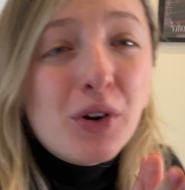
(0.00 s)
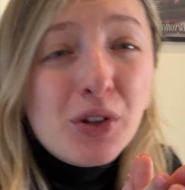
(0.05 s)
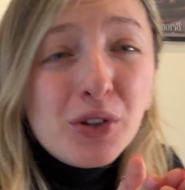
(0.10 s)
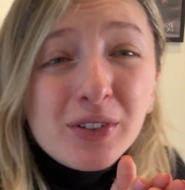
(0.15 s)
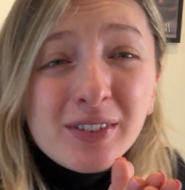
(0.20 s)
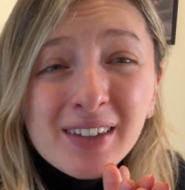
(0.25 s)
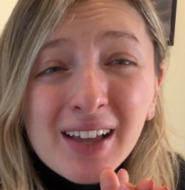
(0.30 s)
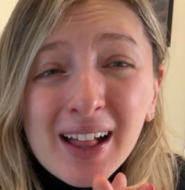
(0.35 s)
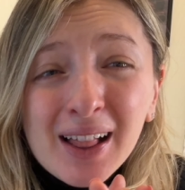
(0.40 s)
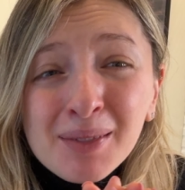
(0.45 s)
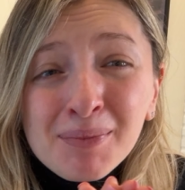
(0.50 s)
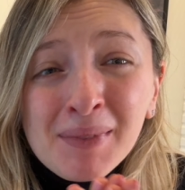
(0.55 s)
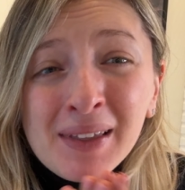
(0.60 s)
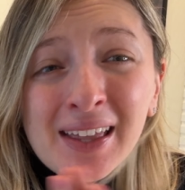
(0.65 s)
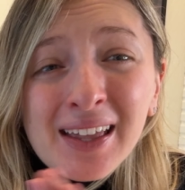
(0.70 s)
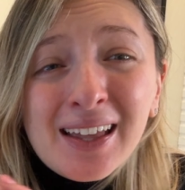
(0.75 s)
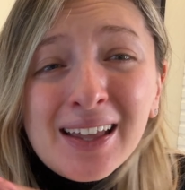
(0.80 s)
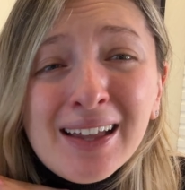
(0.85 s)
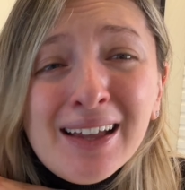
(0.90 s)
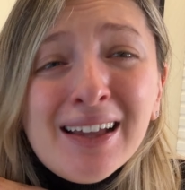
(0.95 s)
you tell
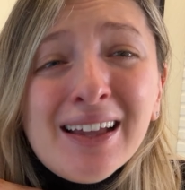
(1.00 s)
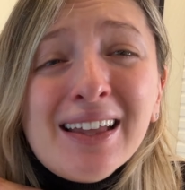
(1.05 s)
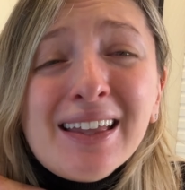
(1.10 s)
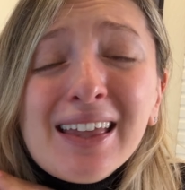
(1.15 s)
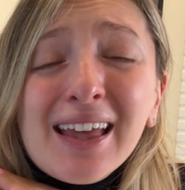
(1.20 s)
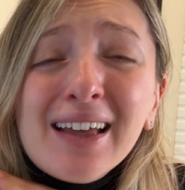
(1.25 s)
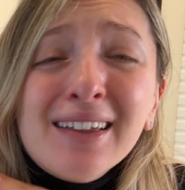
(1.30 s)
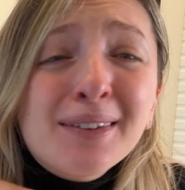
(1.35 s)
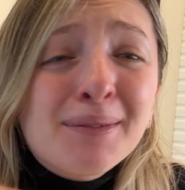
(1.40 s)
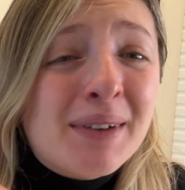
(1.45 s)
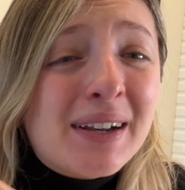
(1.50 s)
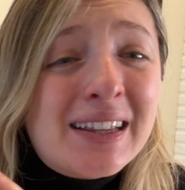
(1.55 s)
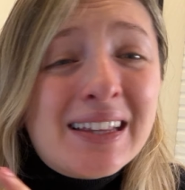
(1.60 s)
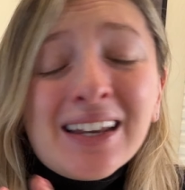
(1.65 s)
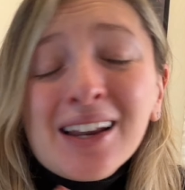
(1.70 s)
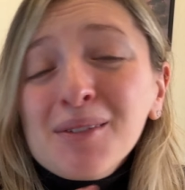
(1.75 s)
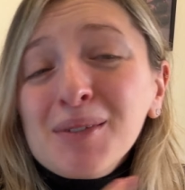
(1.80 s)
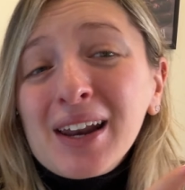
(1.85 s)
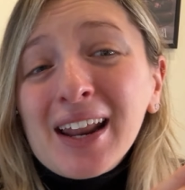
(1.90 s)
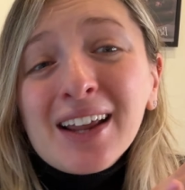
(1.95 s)
me, yes,
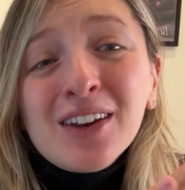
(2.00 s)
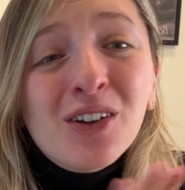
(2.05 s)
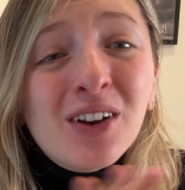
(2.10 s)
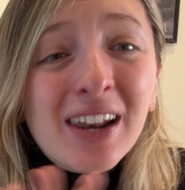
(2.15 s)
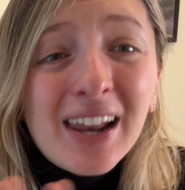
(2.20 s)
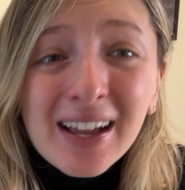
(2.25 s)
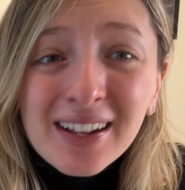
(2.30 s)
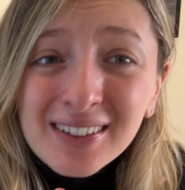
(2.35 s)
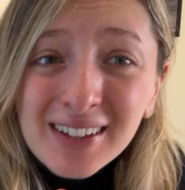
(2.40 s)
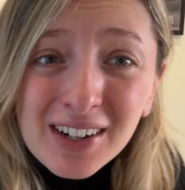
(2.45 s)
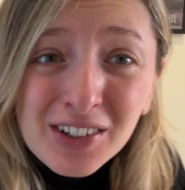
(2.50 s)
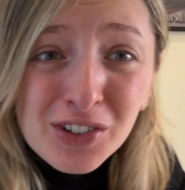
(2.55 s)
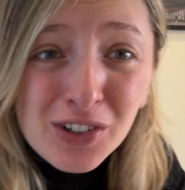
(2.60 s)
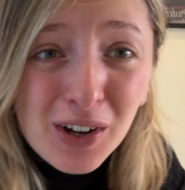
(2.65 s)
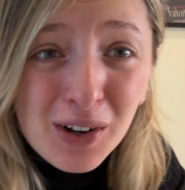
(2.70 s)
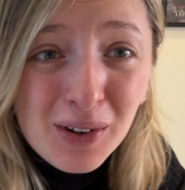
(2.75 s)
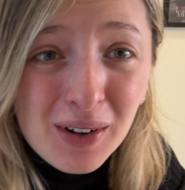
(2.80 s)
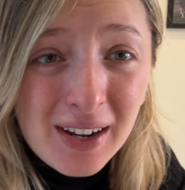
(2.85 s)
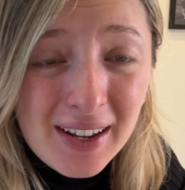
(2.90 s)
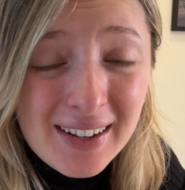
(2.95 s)
Martina, but I don't like dark
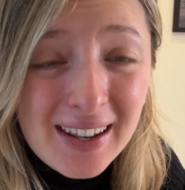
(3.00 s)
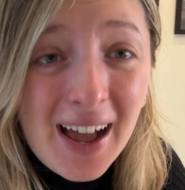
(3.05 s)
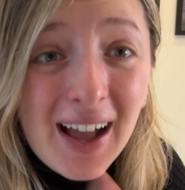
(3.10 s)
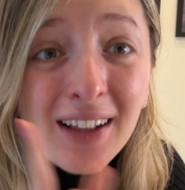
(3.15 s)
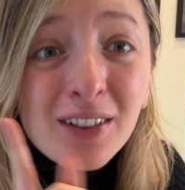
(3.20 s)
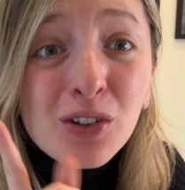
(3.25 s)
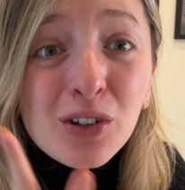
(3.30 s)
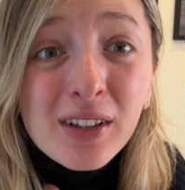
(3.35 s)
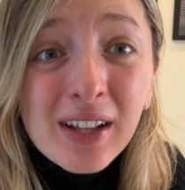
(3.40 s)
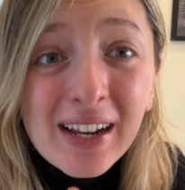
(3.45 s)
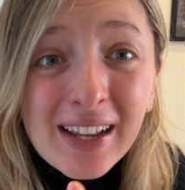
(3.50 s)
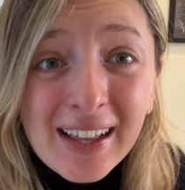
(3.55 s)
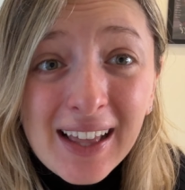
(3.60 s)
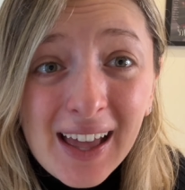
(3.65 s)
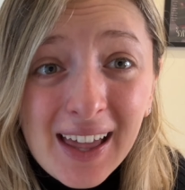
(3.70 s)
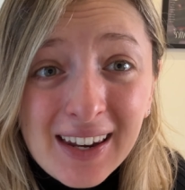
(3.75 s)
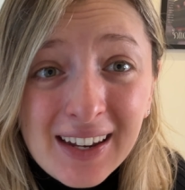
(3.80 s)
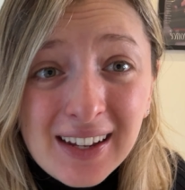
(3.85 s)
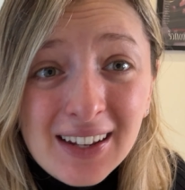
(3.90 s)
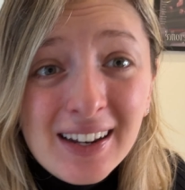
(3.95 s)
chocolate, I totally
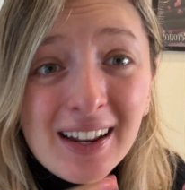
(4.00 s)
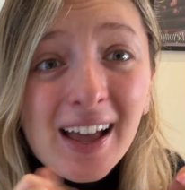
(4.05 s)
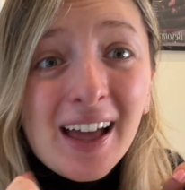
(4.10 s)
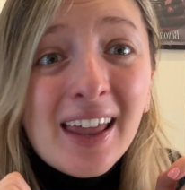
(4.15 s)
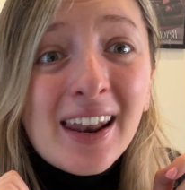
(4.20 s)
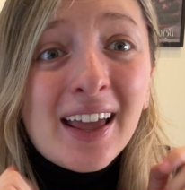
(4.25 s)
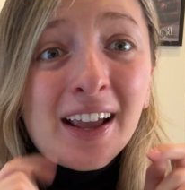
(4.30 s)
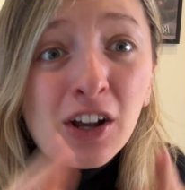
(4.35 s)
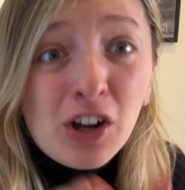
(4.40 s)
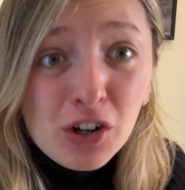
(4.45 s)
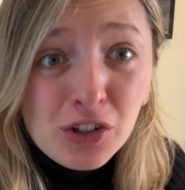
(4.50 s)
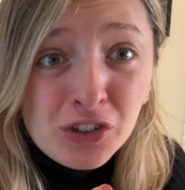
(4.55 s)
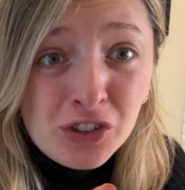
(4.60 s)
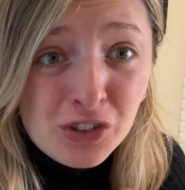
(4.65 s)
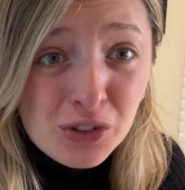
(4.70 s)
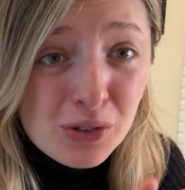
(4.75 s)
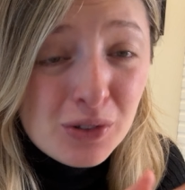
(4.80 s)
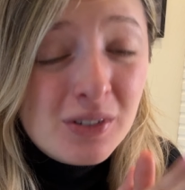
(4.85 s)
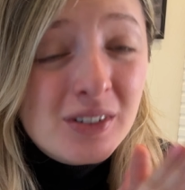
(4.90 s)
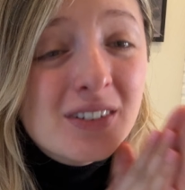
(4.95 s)
get it and I
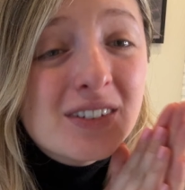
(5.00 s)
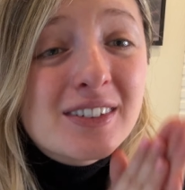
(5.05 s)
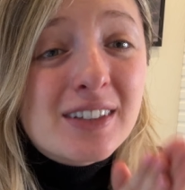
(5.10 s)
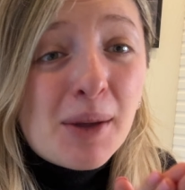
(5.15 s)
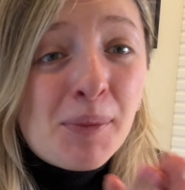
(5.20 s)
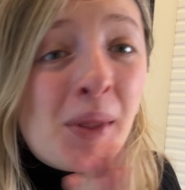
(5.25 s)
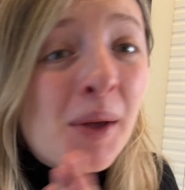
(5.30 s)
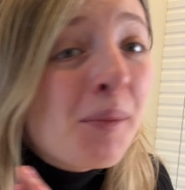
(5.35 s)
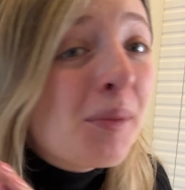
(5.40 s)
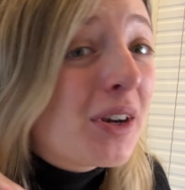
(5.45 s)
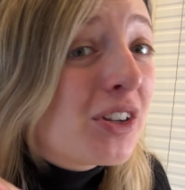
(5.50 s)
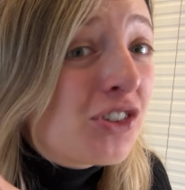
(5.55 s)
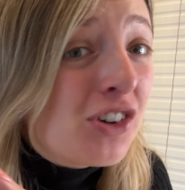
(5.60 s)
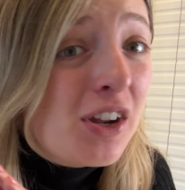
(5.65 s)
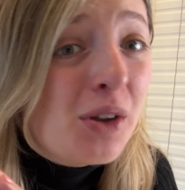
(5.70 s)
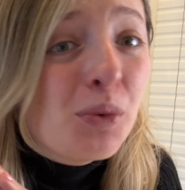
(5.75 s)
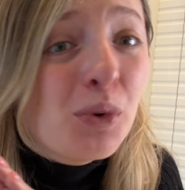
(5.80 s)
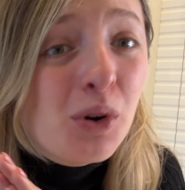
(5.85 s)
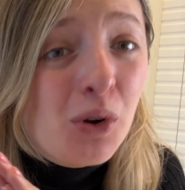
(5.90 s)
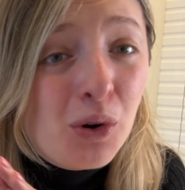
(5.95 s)
got you. Step number
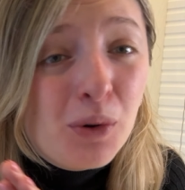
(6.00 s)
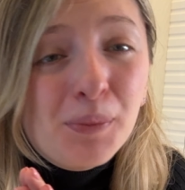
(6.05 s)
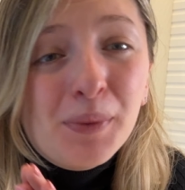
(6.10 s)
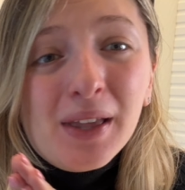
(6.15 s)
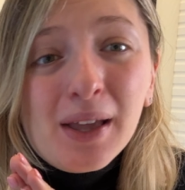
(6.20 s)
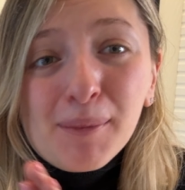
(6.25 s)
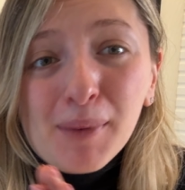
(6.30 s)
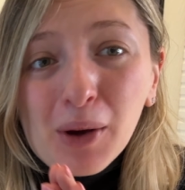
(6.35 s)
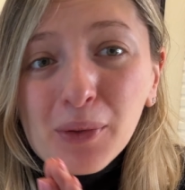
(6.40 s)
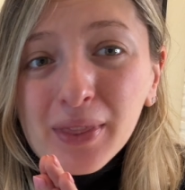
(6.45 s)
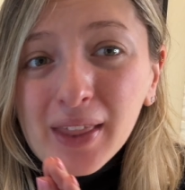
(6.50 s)
3 will all be about